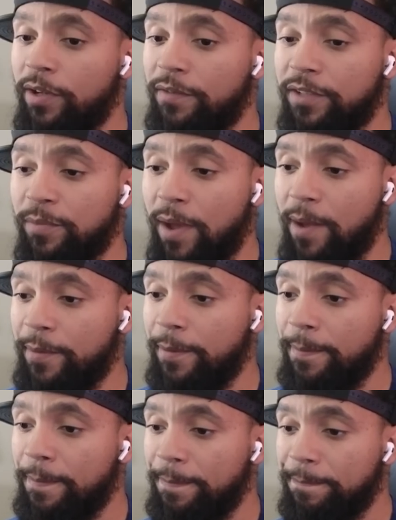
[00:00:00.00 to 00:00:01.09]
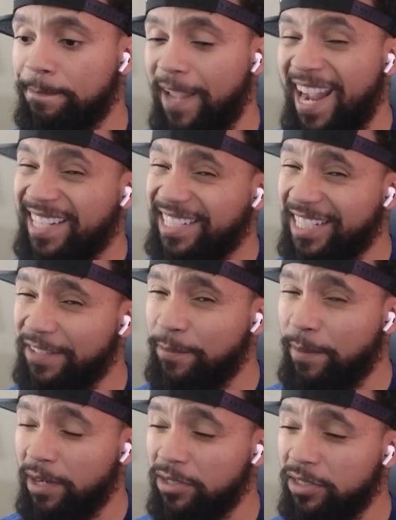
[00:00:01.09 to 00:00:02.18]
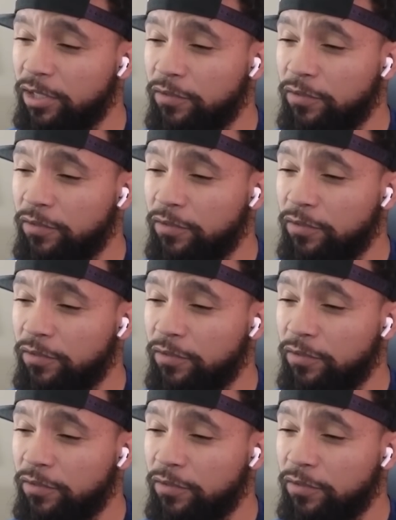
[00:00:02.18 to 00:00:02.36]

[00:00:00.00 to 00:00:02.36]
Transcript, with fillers: his mama. And she living by herself